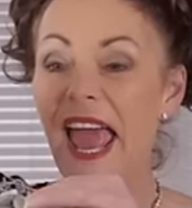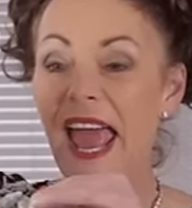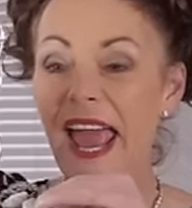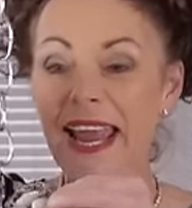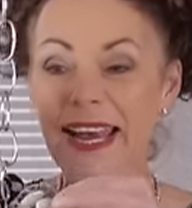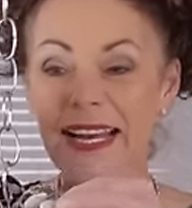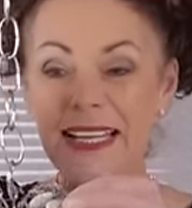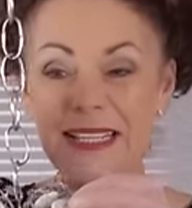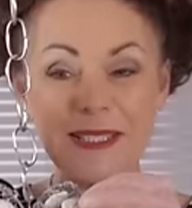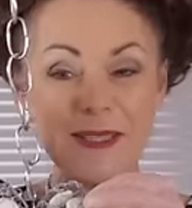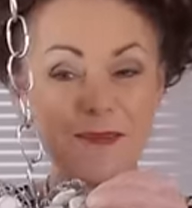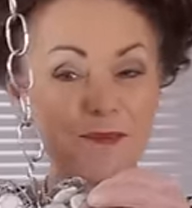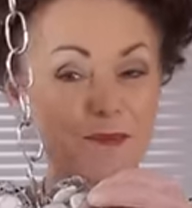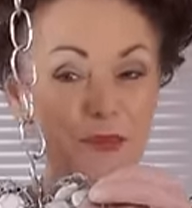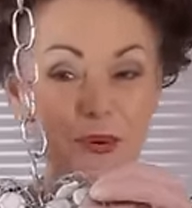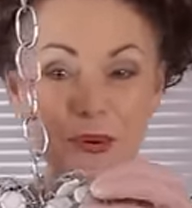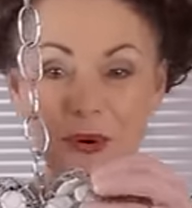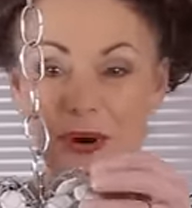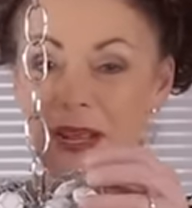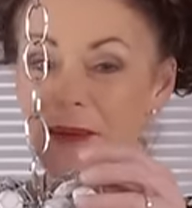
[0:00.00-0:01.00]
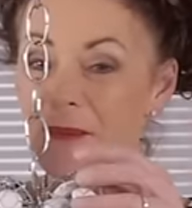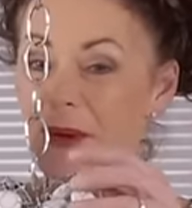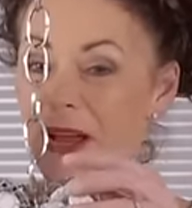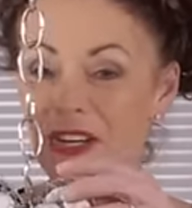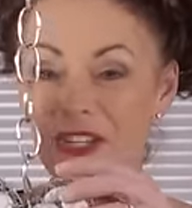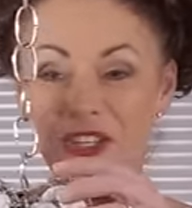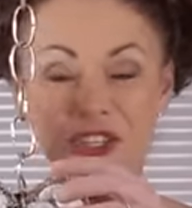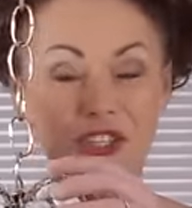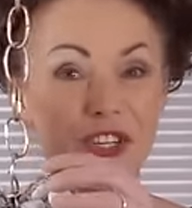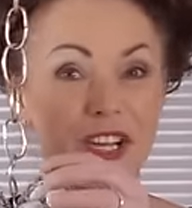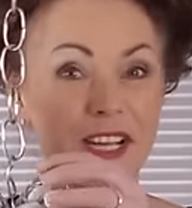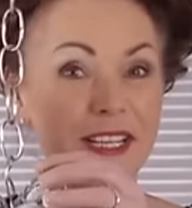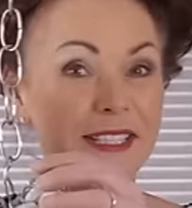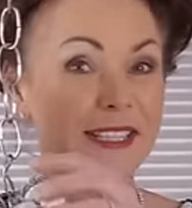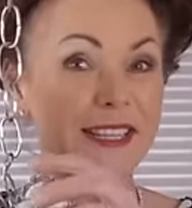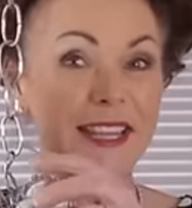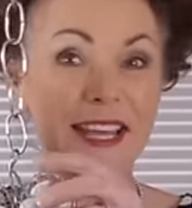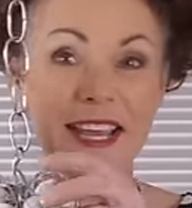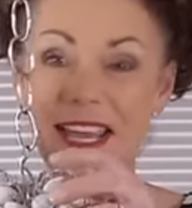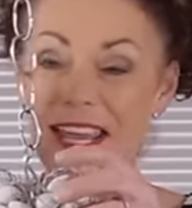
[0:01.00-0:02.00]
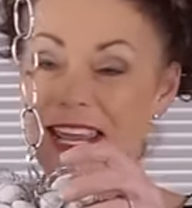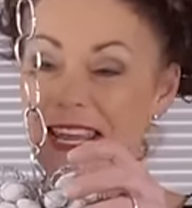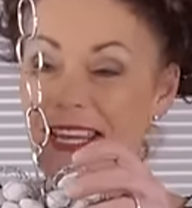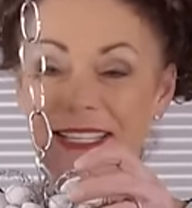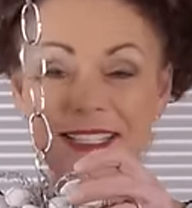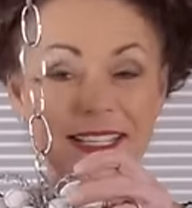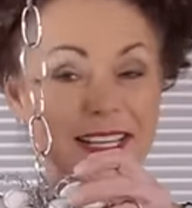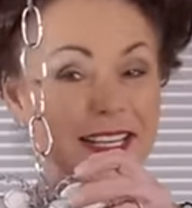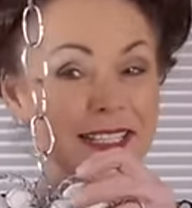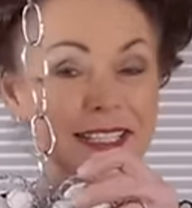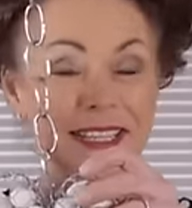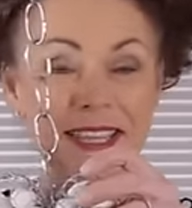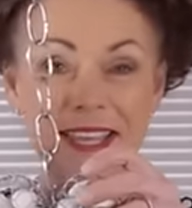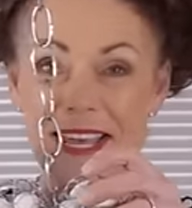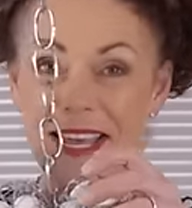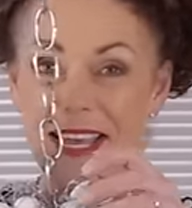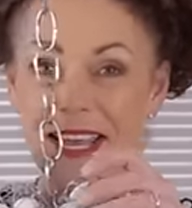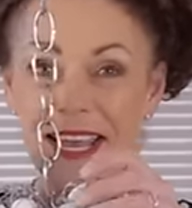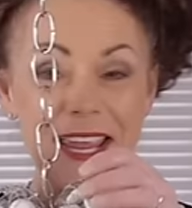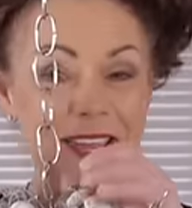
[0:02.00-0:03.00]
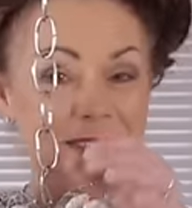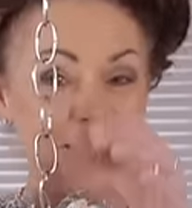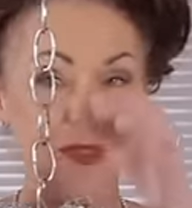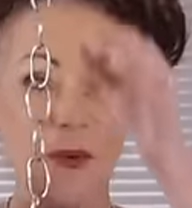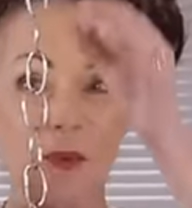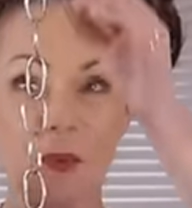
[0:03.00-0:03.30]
and it's pretty much just the easiest thing in the